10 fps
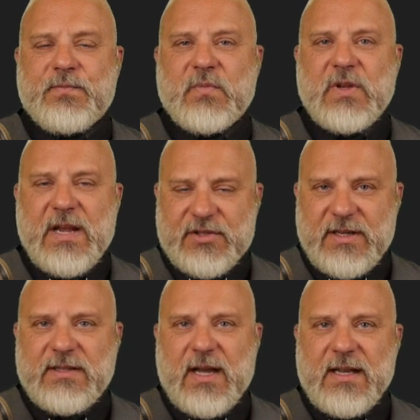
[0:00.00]
Yes, she
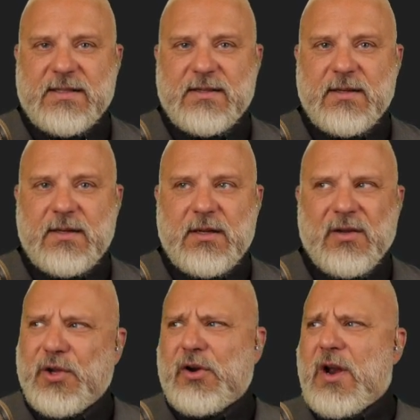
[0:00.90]
does.
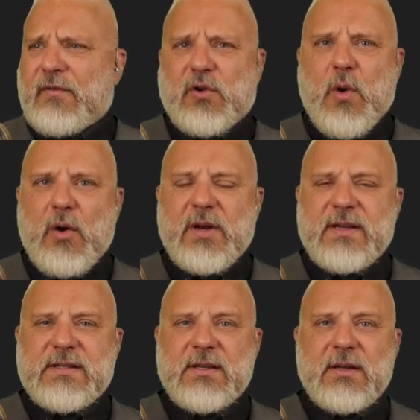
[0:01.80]
You don't have
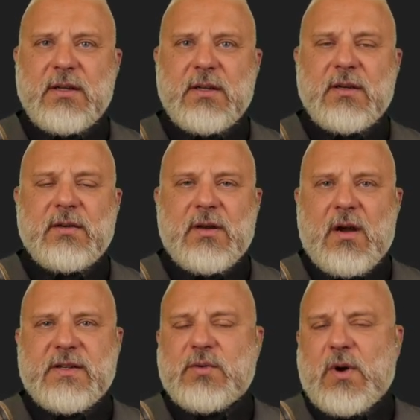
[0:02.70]
quotas? No,
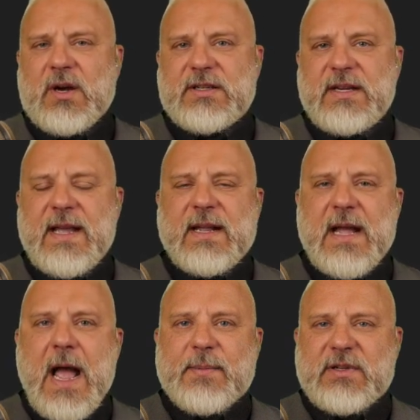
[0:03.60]
it's worse. You got
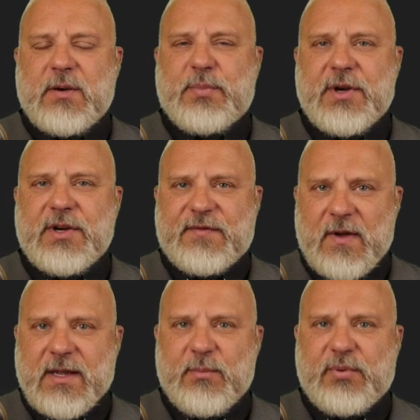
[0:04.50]
cops that are put under
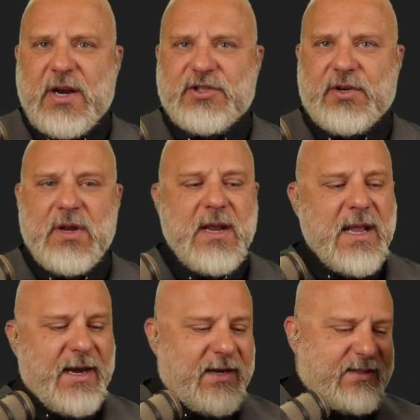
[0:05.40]
fucking pressure
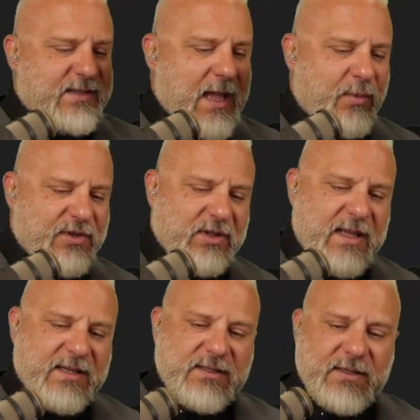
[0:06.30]
and an established
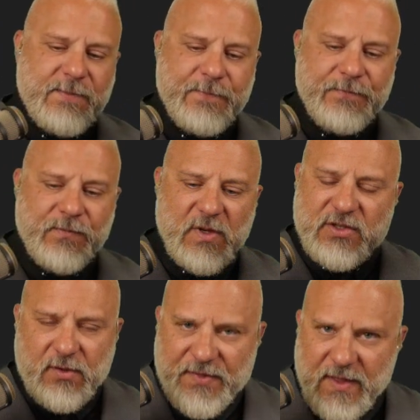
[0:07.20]
list.
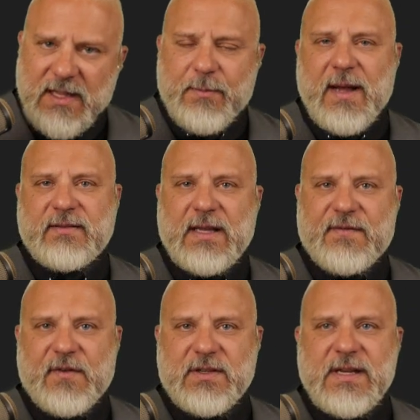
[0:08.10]
So think about that
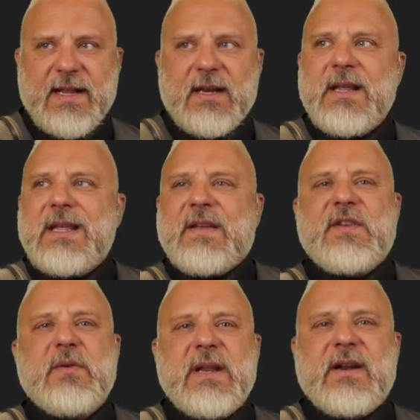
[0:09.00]
for a second. If
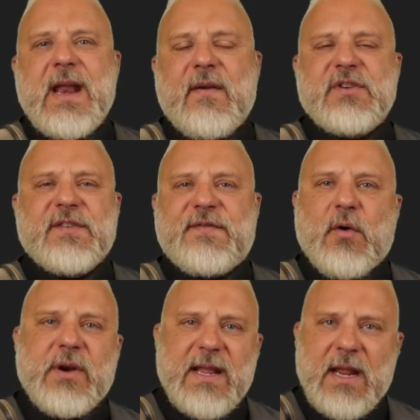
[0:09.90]
you need an average of
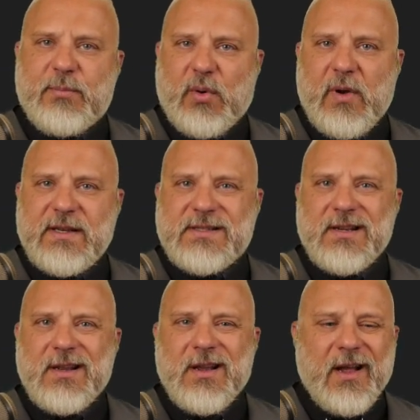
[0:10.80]
48 points
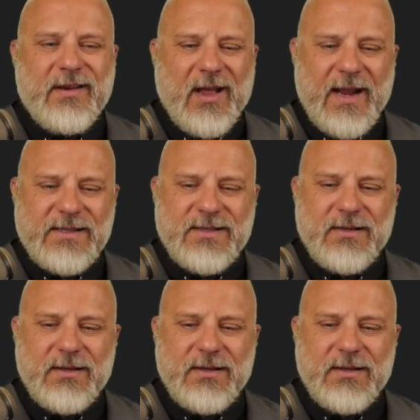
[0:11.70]
a night